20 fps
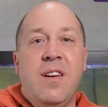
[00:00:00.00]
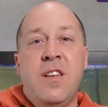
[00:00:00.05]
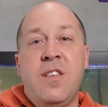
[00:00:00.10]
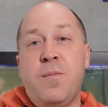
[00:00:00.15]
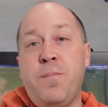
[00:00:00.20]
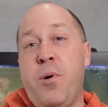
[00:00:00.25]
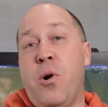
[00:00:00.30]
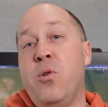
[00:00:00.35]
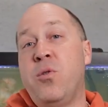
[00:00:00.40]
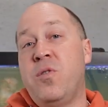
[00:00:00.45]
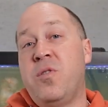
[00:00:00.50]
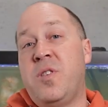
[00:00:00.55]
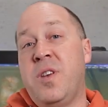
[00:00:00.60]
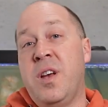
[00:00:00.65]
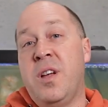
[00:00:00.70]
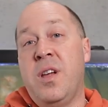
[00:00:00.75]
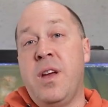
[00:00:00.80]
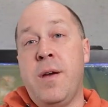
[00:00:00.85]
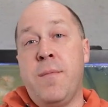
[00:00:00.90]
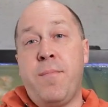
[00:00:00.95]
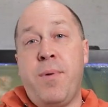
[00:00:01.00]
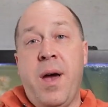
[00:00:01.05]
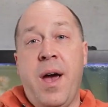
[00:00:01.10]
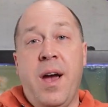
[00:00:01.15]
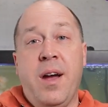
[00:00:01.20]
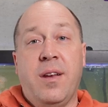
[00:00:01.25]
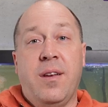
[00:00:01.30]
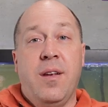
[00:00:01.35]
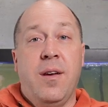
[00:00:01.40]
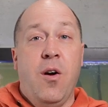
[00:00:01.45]
it's post-sale impact,
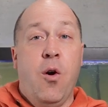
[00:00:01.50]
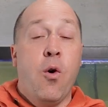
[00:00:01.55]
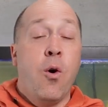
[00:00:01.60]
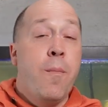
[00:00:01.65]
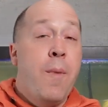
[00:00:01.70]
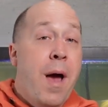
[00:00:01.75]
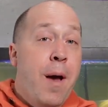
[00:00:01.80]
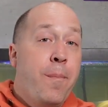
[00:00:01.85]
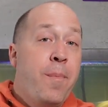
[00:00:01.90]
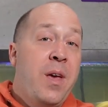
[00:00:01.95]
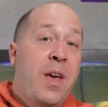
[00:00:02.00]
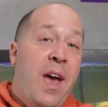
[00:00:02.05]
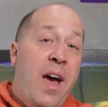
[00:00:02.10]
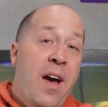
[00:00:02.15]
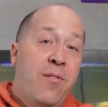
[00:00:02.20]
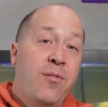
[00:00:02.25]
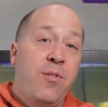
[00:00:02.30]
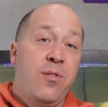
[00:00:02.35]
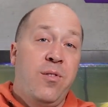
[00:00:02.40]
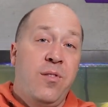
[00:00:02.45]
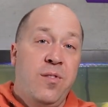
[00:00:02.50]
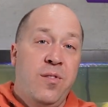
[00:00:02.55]
or mapping after the